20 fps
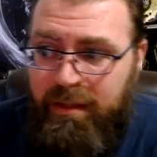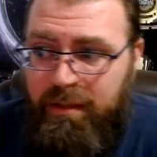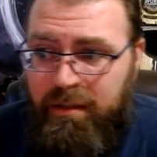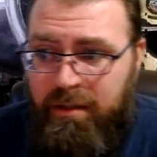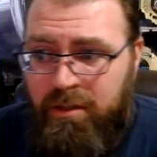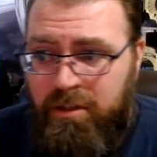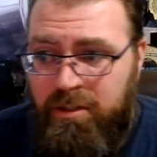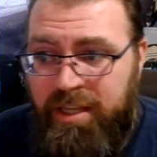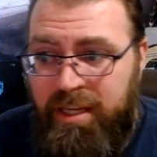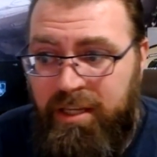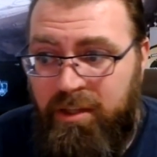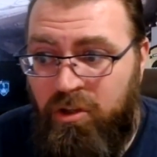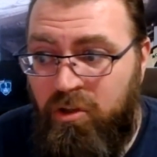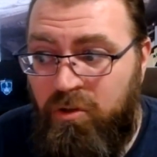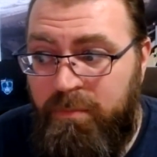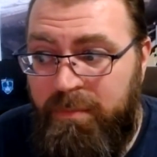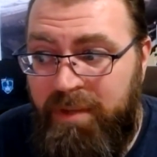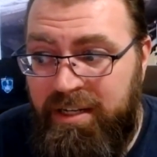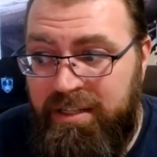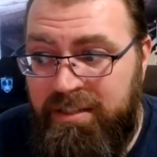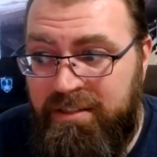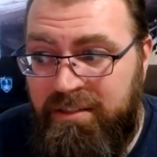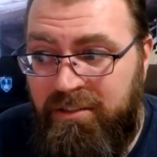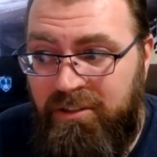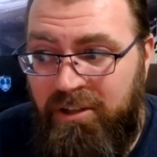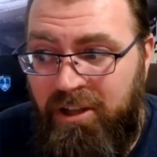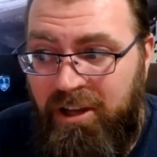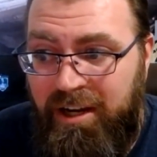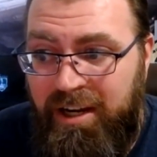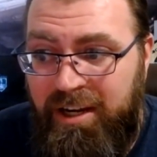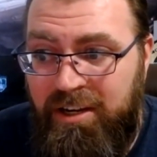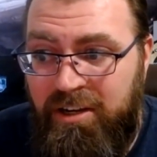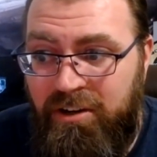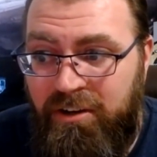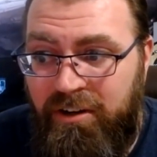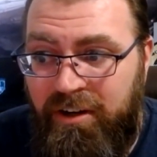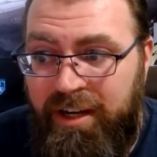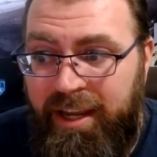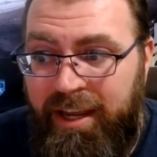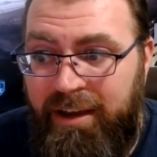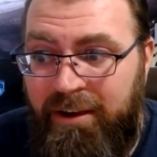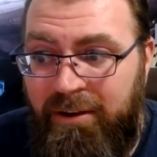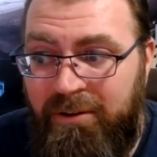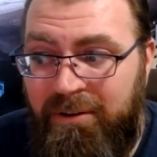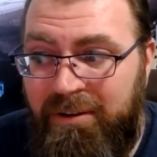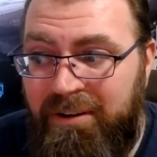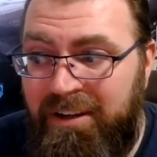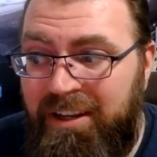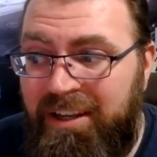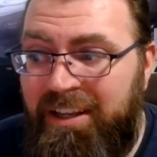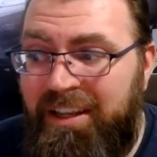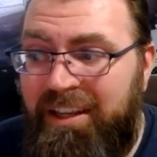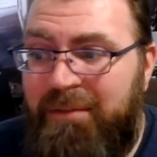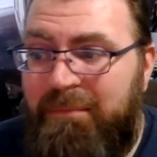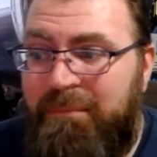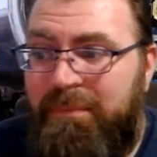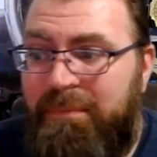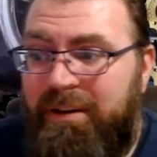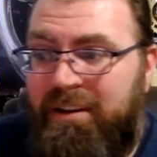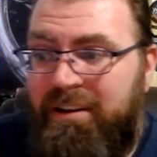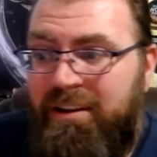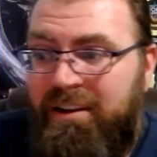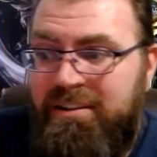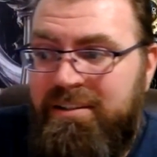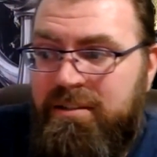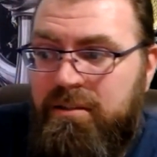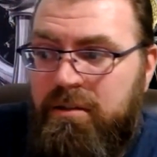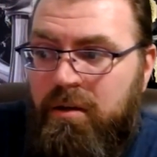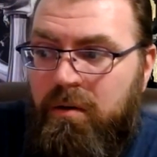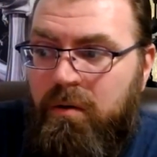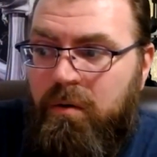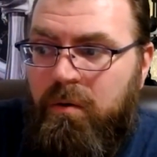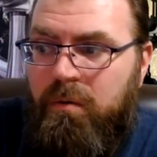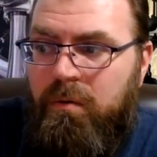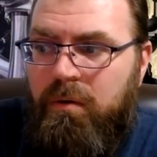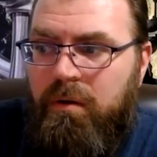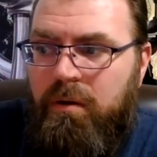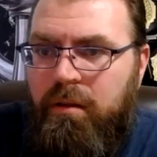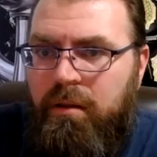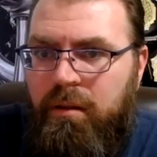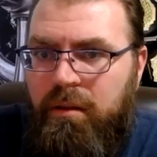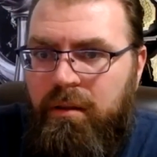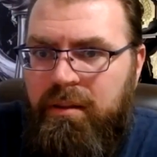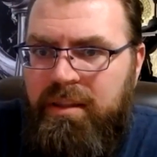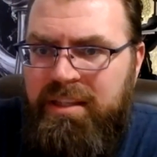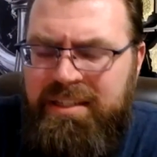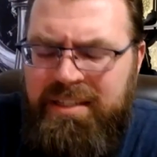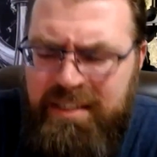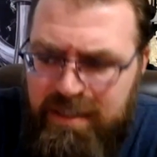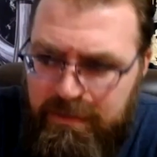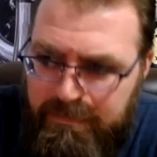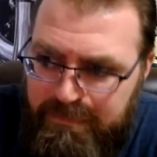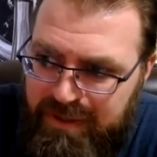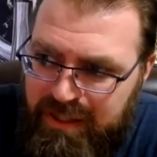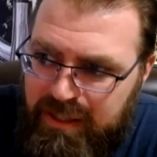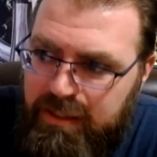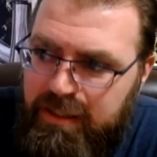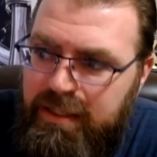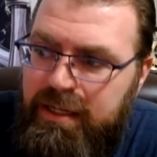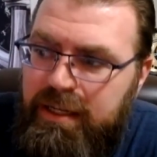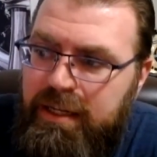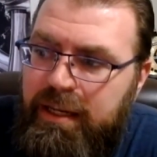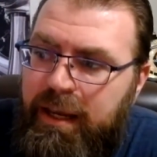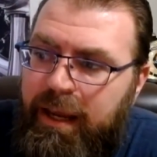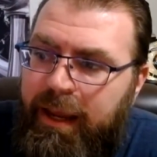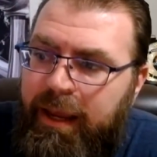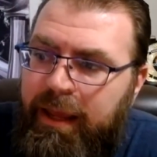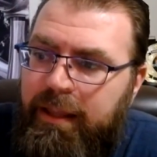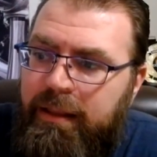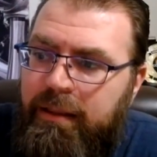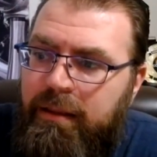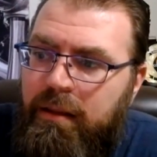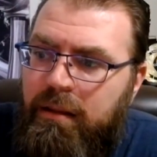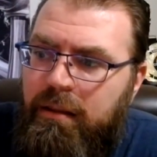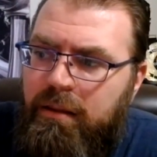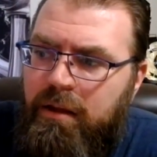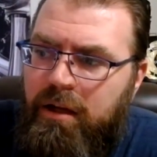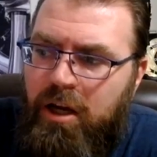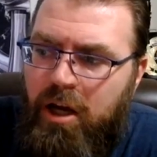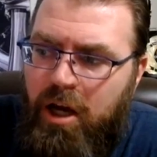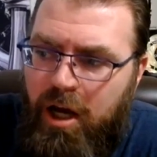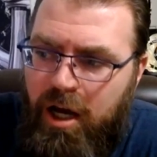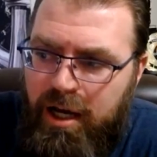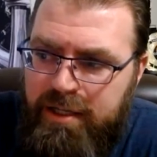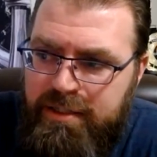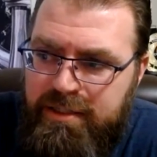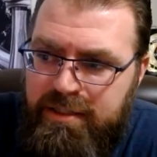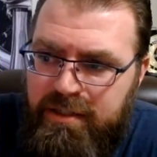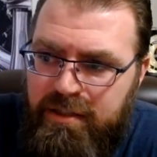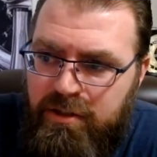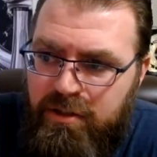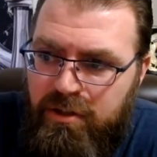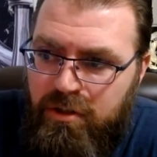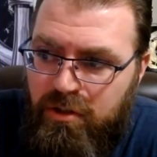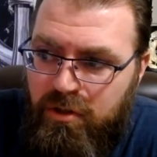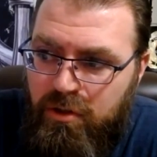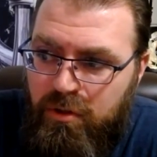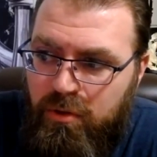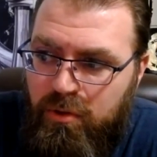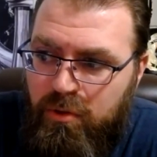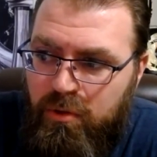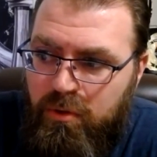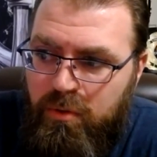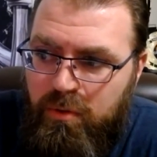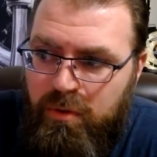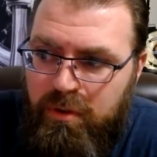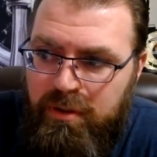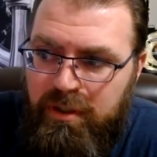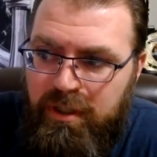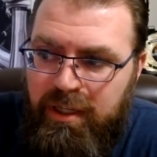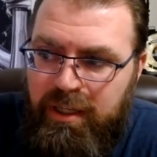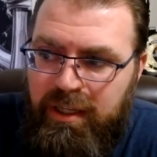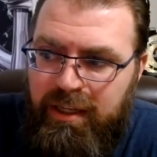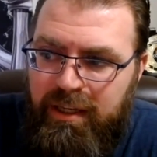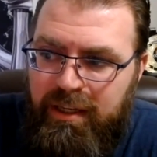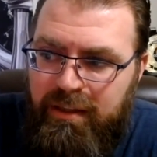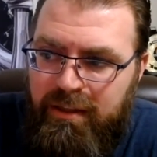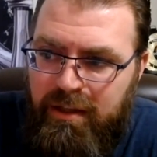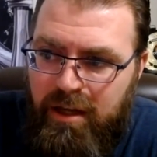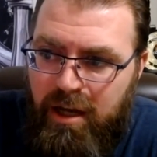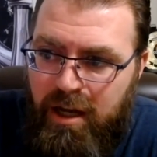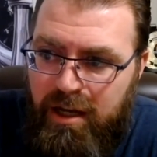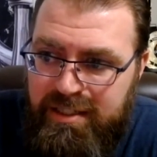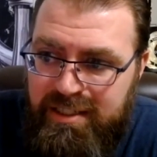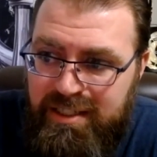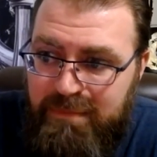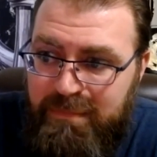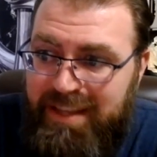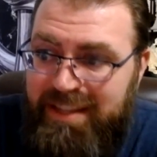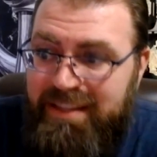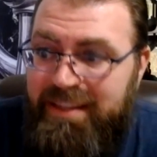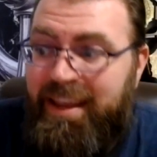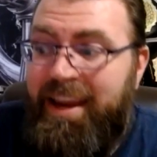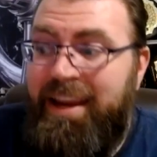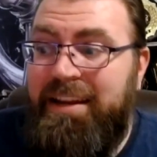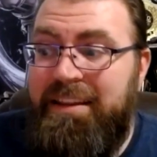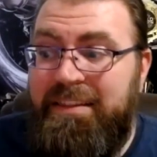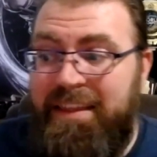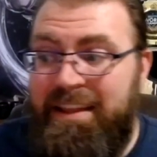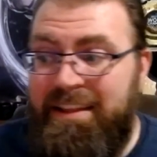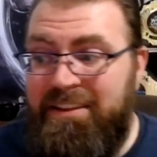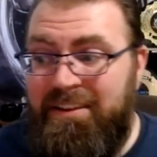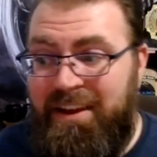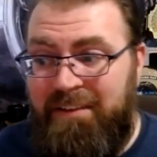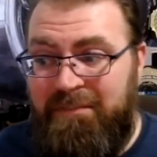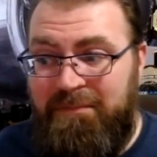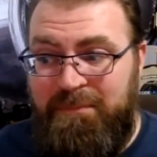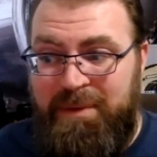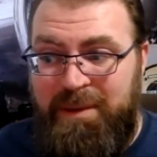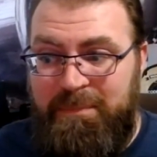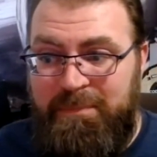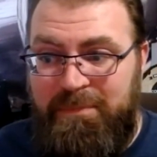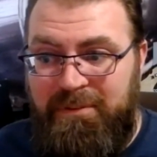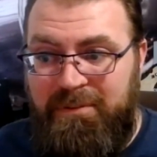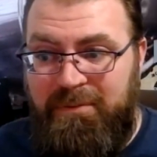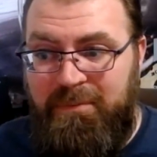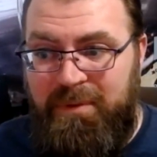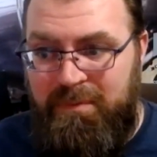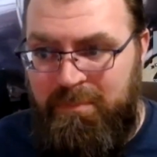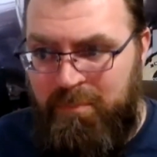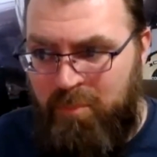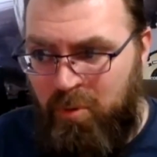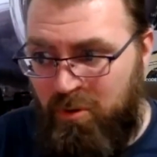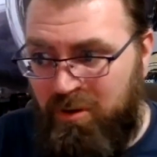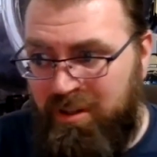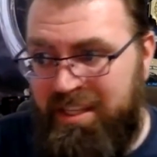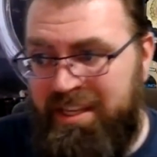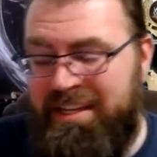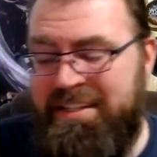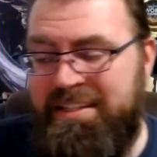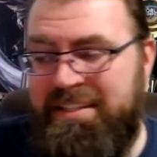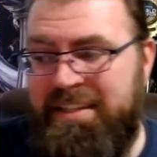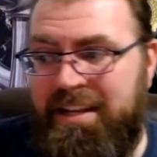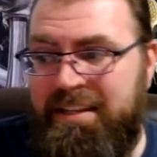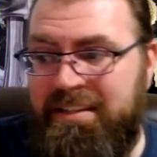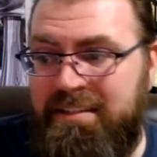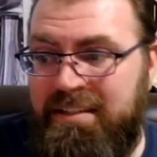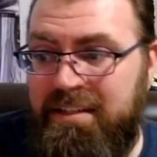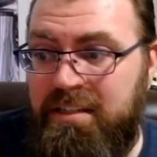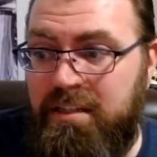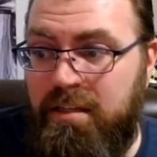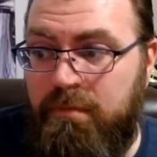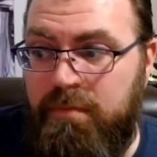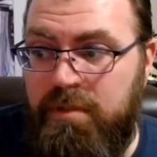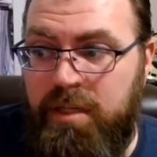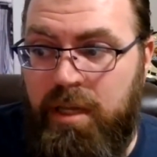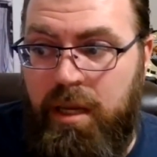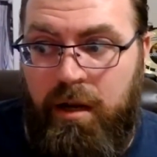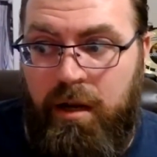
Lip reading: could take 2 minutes to log into your account, but also the stability and the cost to maintain. And then you have people with poorly designed systems saying,